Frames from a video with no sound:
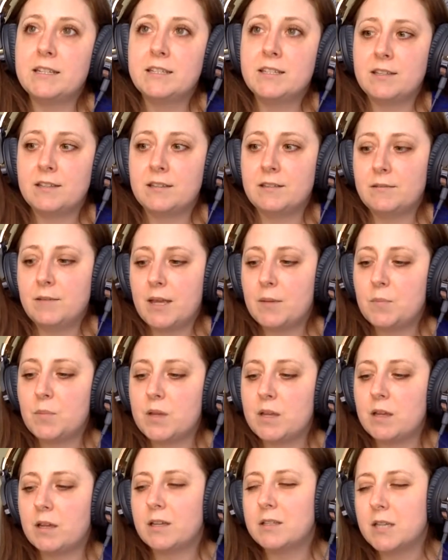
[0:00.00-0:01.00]
to it
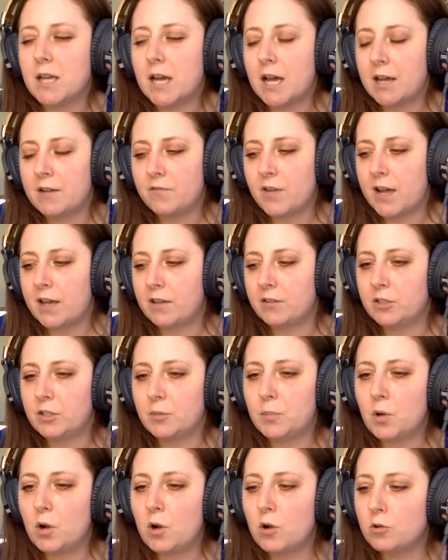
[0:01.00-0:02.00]
being a nonviolent
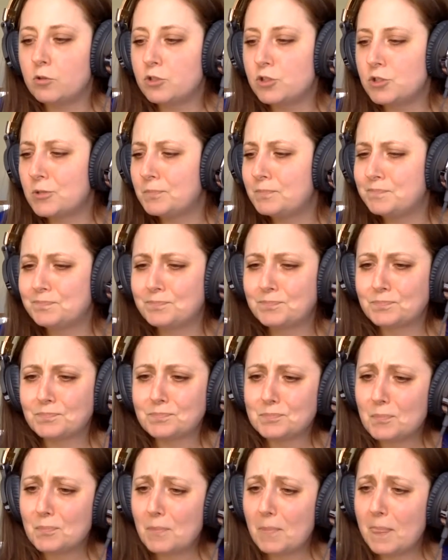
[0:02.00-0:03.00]
approach.
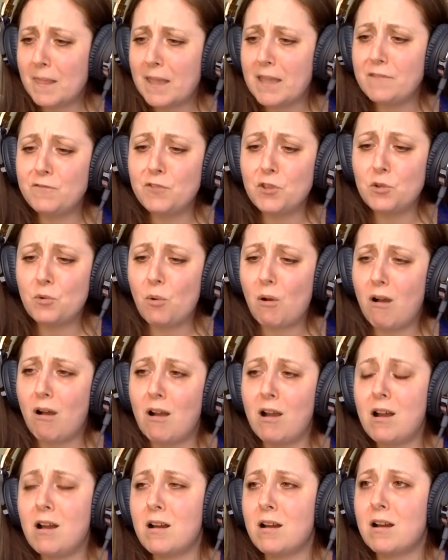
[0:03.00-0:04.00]
If you
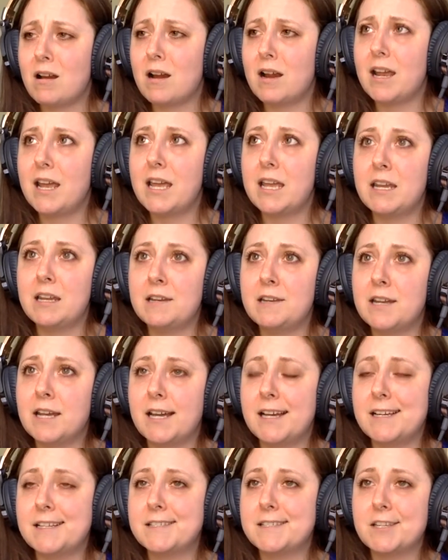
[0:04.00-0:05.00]
are in
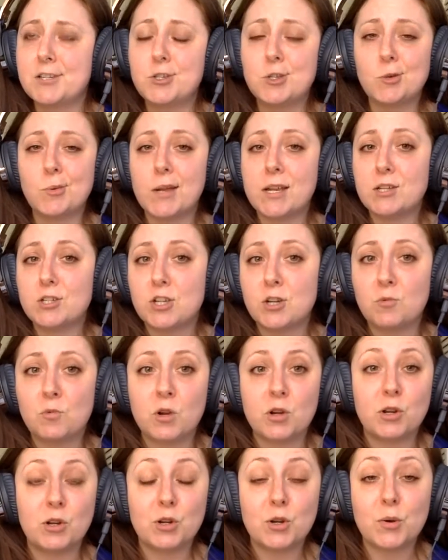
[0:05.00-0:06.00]
a situation
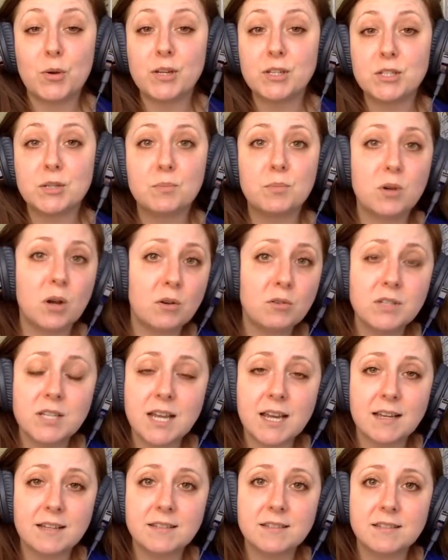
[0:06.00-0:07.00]
where you're going to
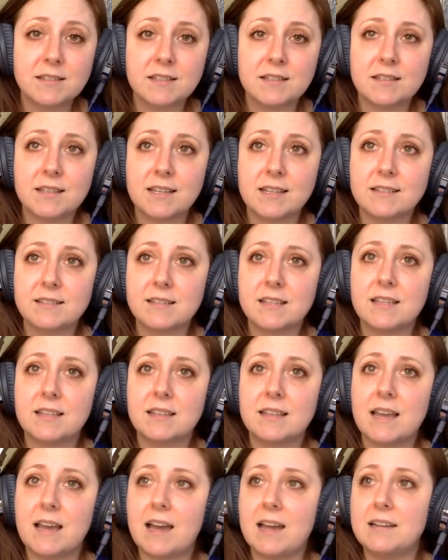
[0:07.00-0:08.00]
protests and things like
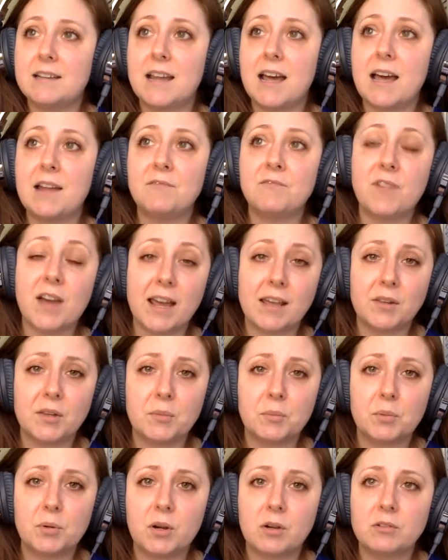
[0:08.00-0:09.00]
that,
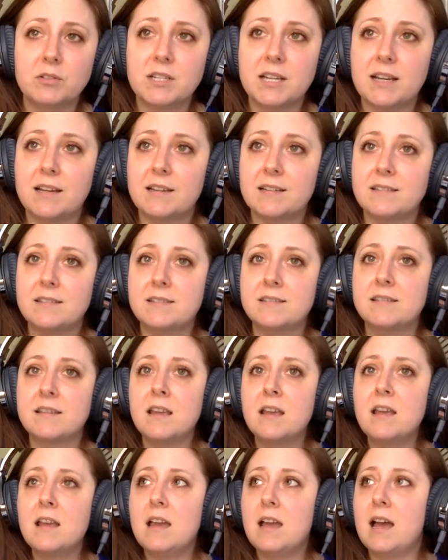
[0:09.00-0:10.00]
nonviolent protests,
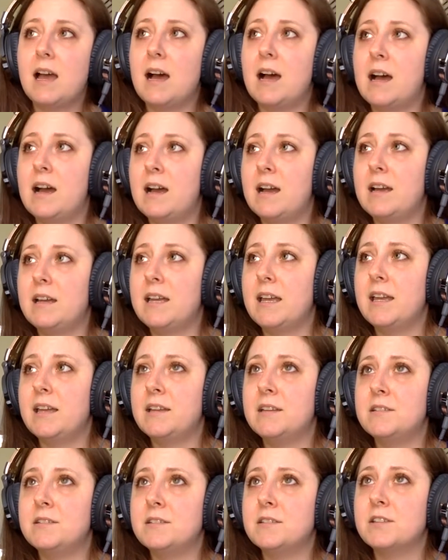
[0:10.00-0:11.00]

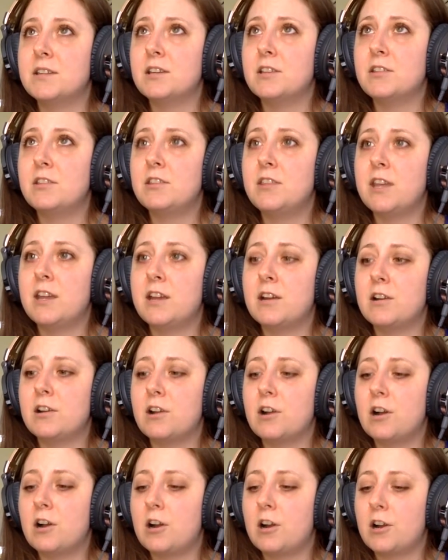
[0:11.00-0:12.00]
and there
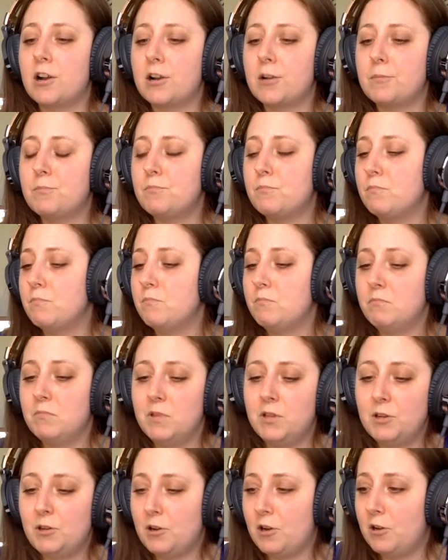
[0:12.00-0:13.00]
are,
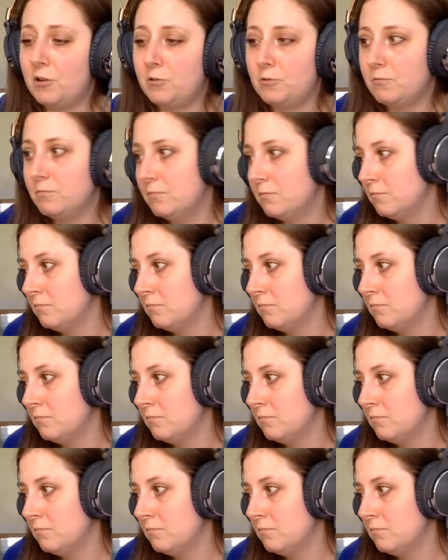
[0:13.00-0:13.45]
you know,